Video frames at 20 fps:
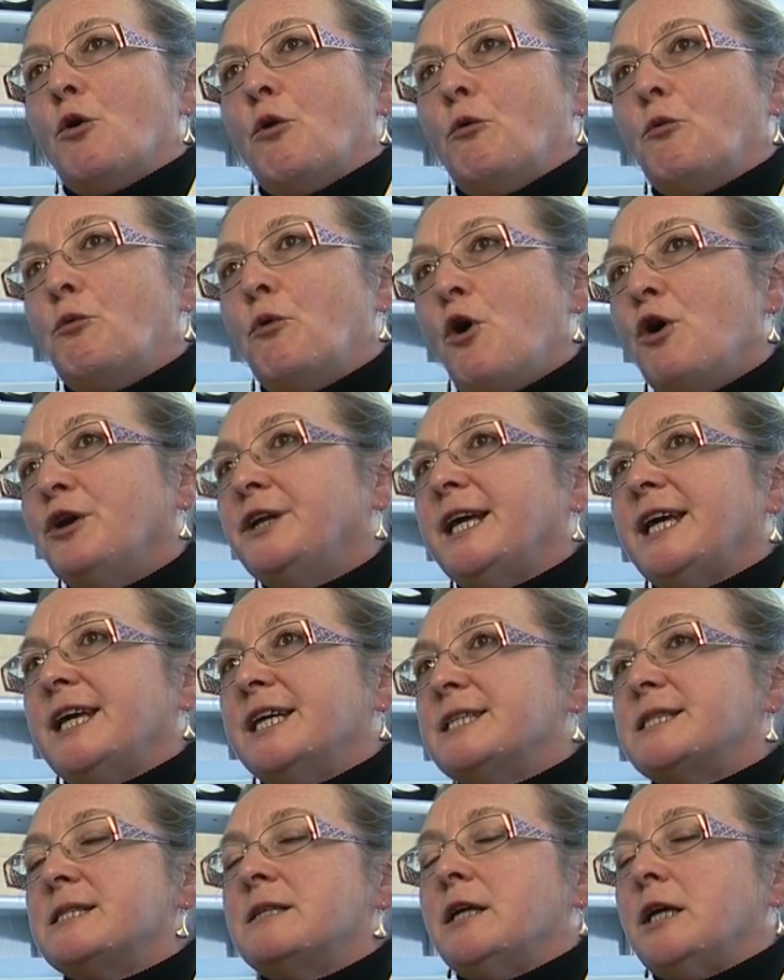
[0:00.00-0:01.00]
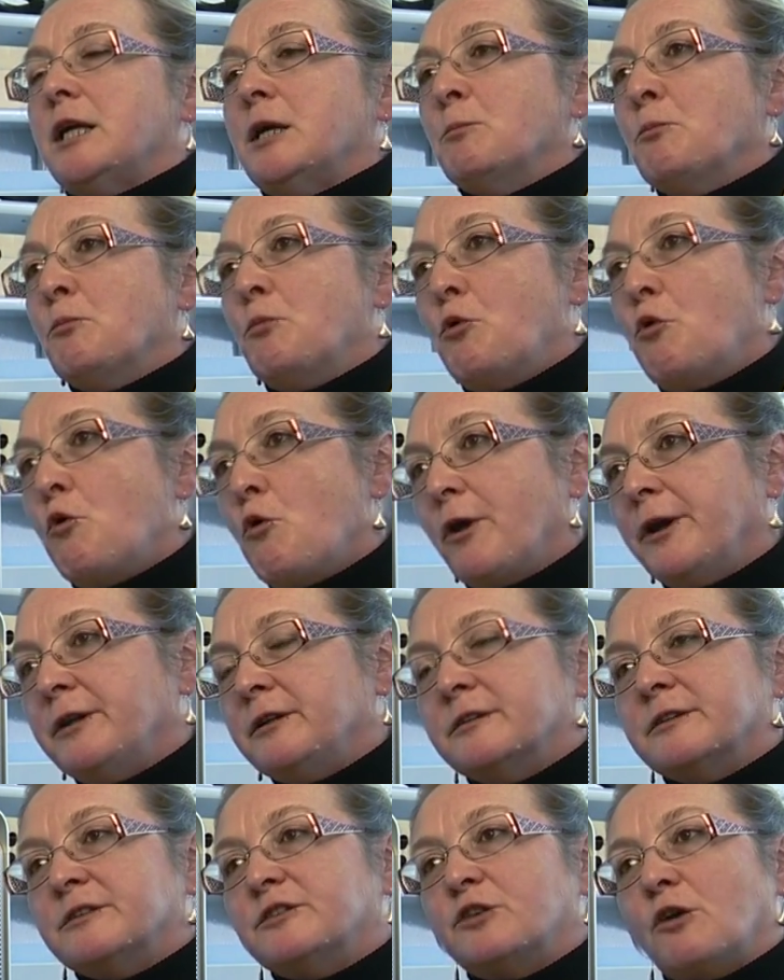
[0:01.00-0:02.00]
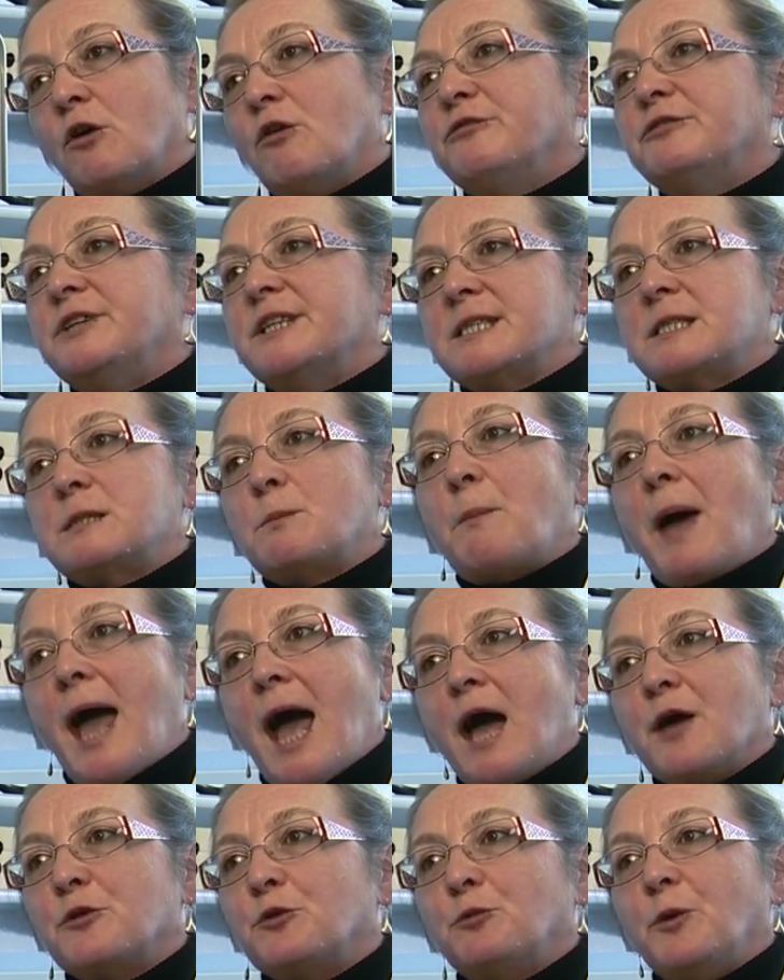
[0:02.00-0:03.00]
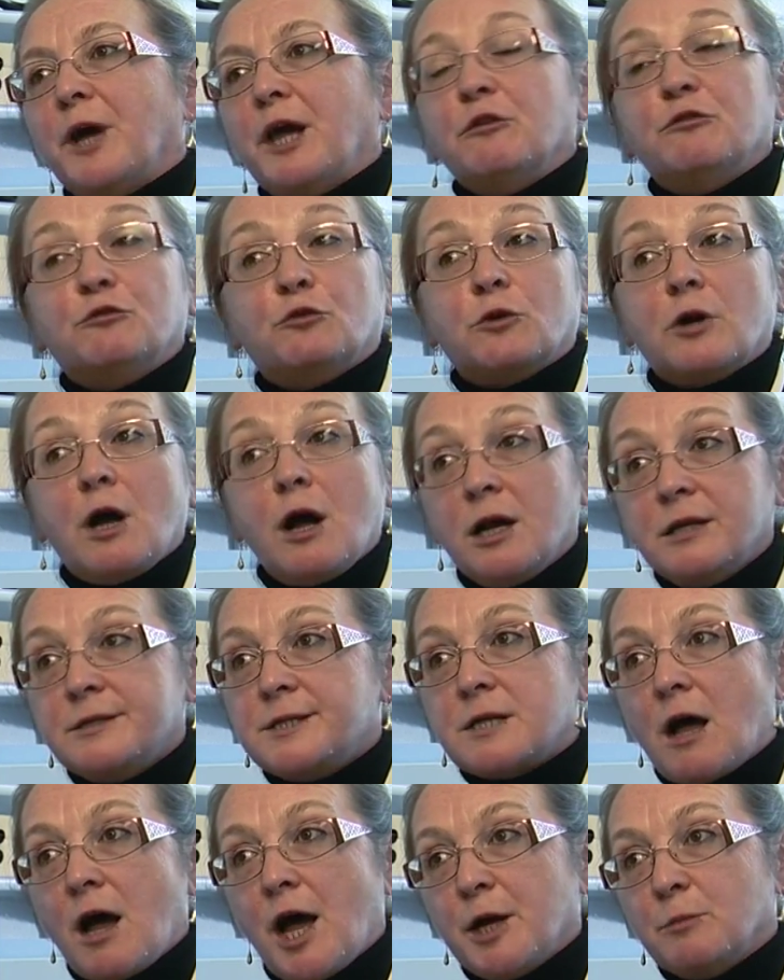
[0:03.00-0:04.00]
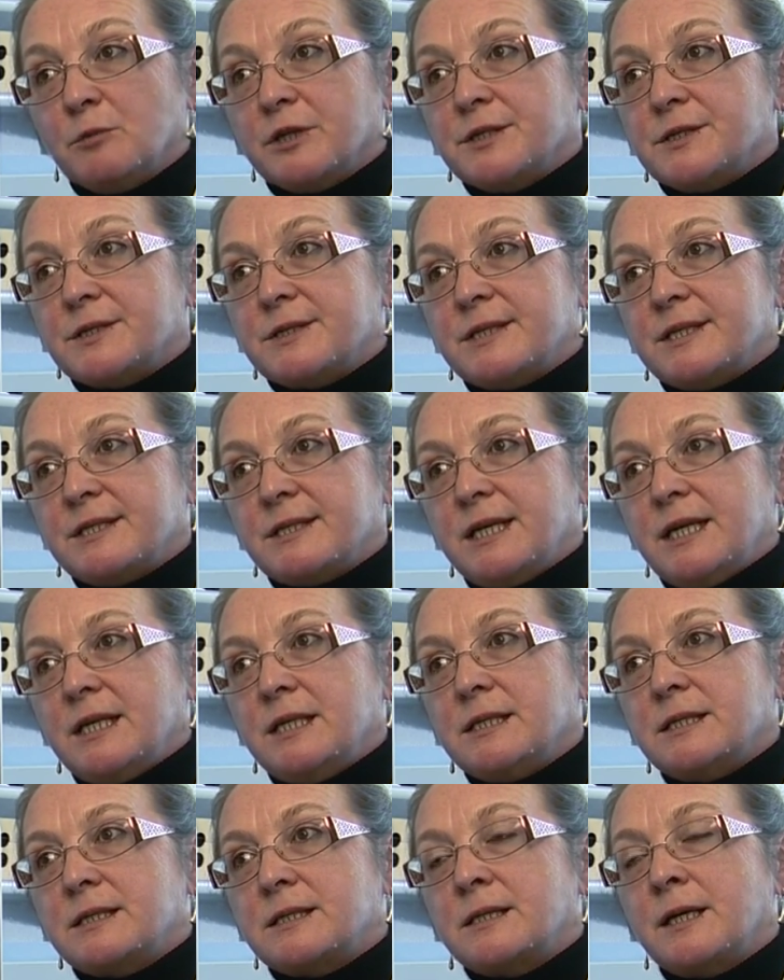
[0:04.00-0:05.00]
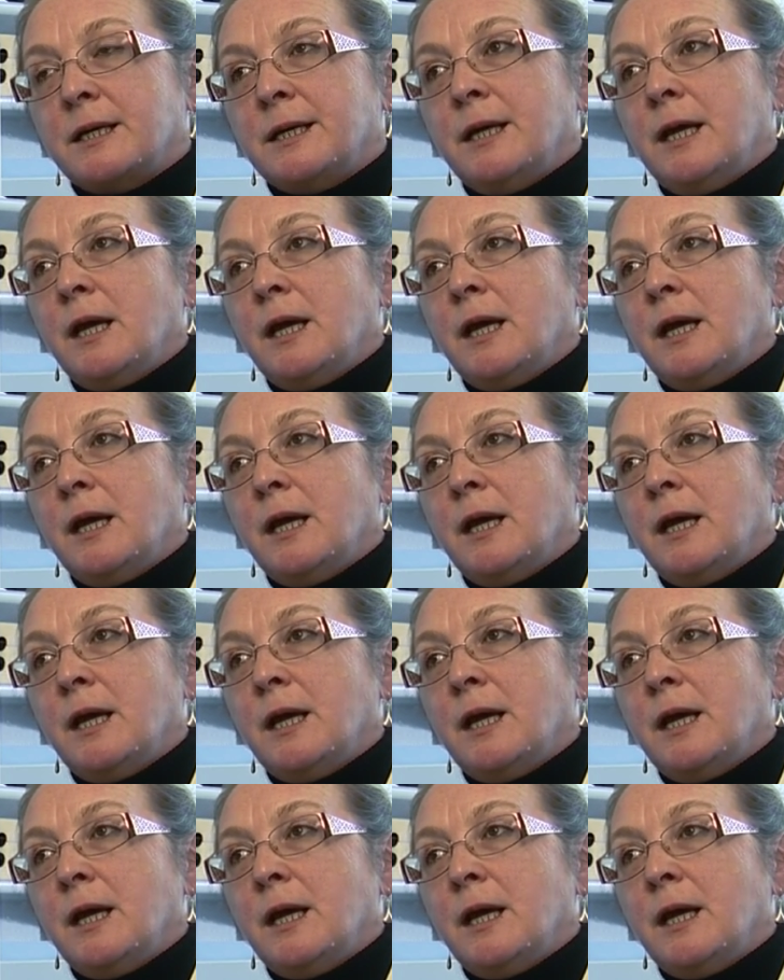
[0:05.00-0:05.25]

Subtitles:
what is the importance of this pathway for Alzheimer's disease.